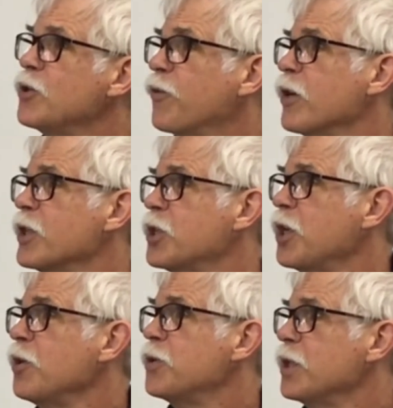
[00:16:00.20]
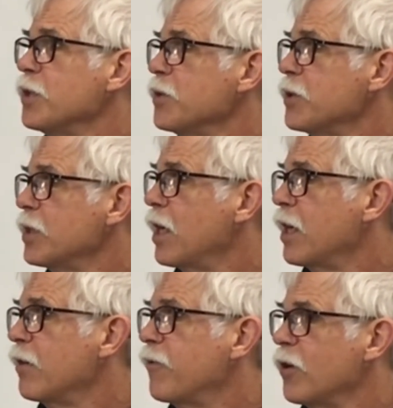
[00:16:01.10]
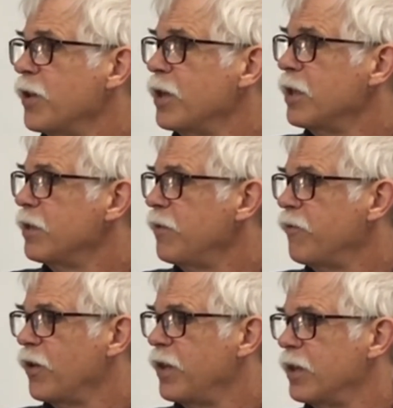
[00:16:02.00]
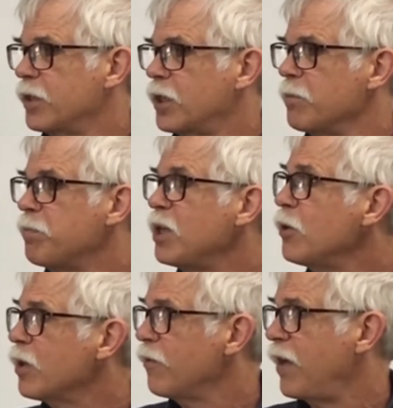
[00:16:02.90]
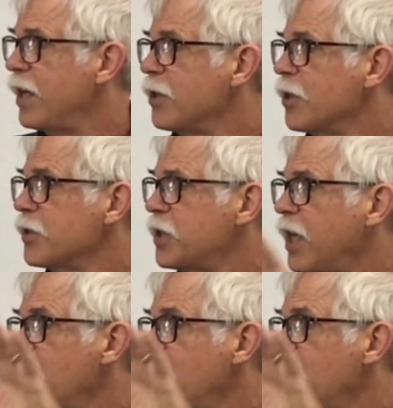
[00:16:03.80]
for excuses for the computer vendor to say,